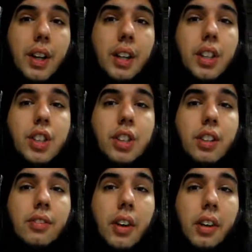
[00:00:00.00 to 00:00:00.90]
Great
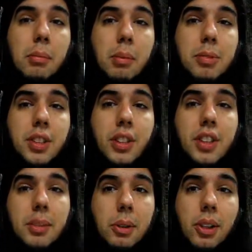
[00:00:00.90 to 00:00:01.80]
addition to the Fire Emblem
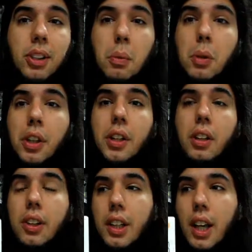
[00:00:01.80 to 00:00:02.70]
series. I'm currently
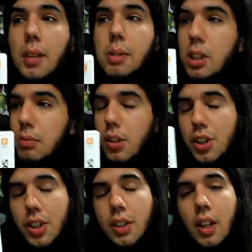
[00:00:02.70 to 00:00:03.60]
working on the
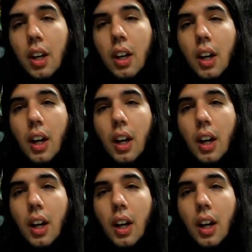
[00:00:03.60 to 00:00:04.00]
GameCube version,